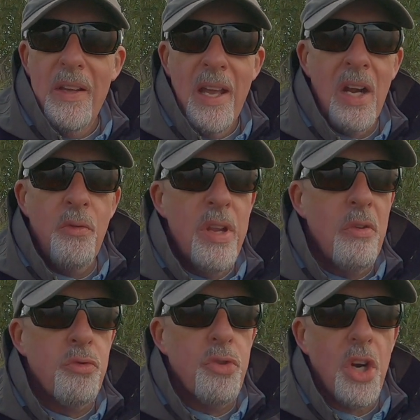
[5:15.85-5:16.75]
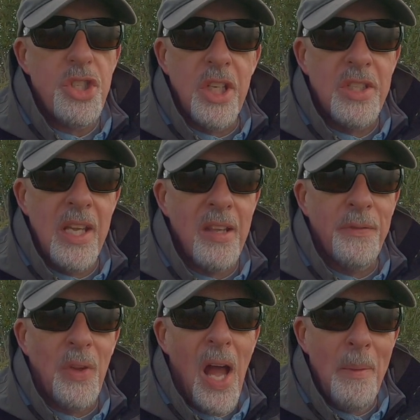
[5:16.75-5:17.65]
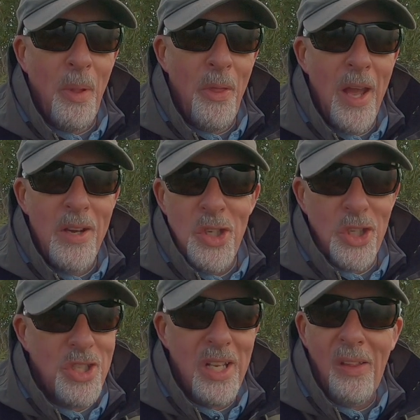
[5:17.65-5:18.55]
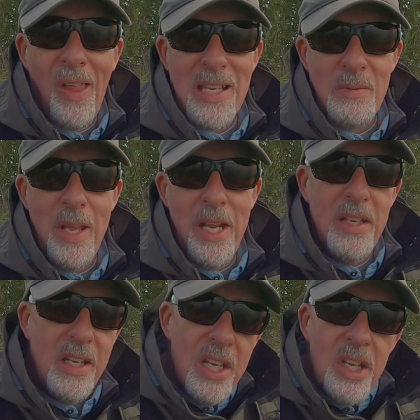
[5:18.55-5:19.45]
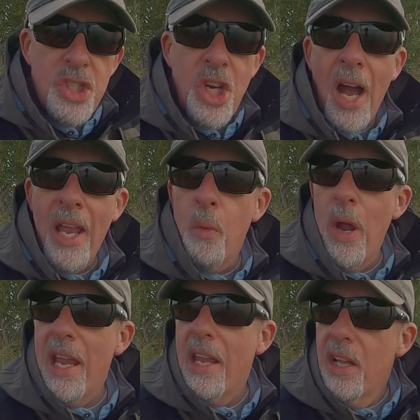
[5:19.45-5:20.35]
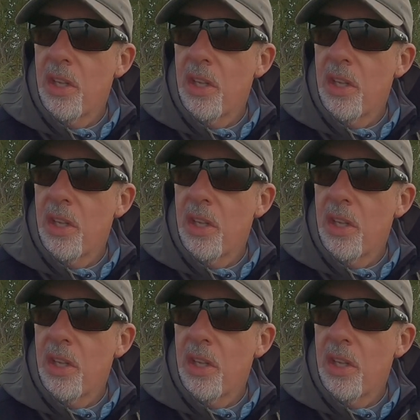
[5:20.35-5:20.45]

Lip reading: in a real rush to take the fly, but then just at the last minute shy away.